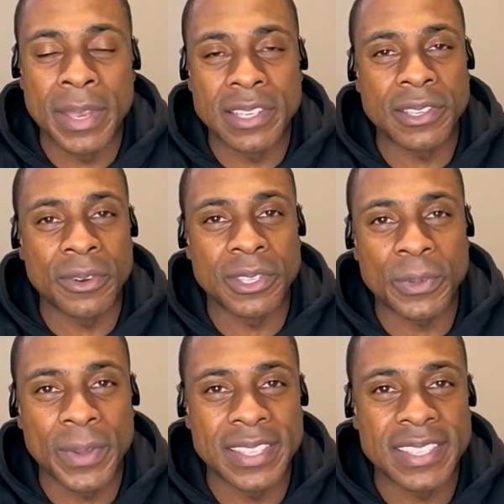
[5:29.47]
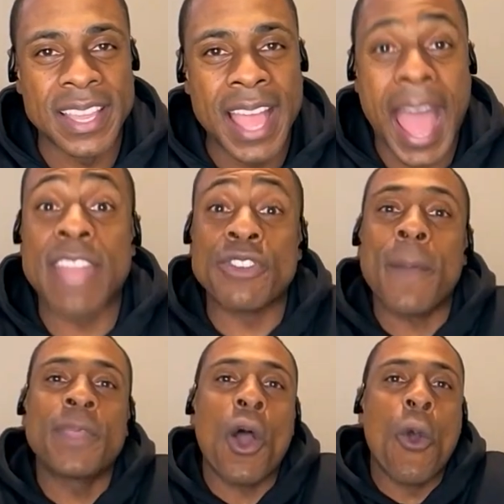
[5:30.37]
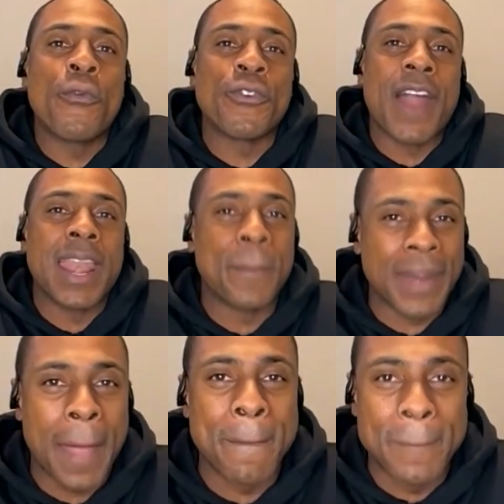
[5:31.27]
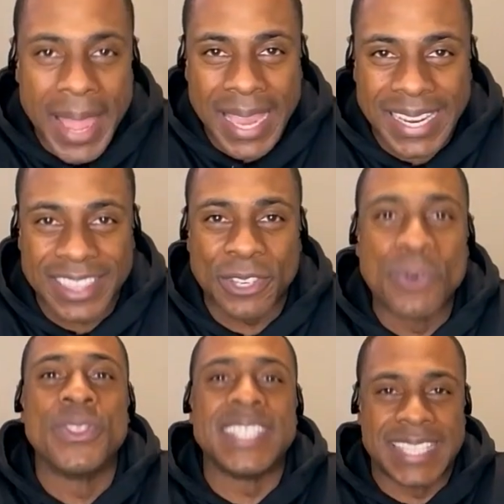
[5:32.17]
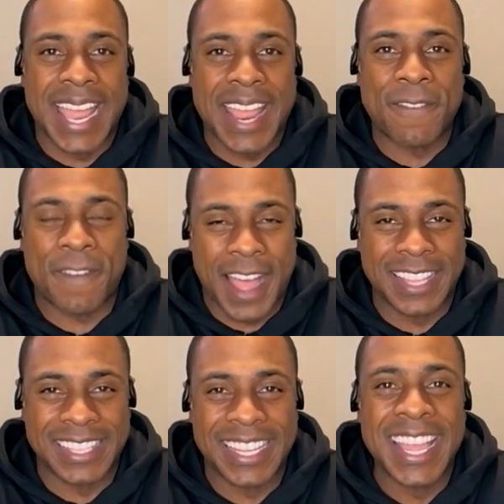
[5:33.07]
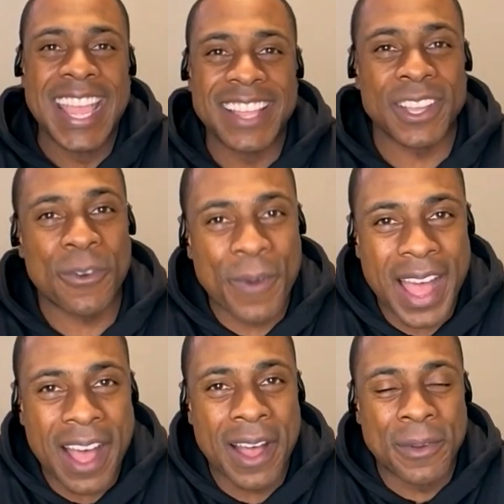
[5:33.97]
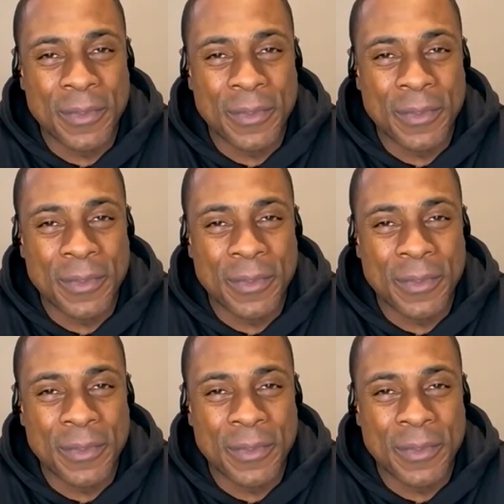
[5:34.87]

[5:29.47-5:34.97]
the Minnesota Twins. I had dropped the over on it, but I made it through the day finally. I was like, wow,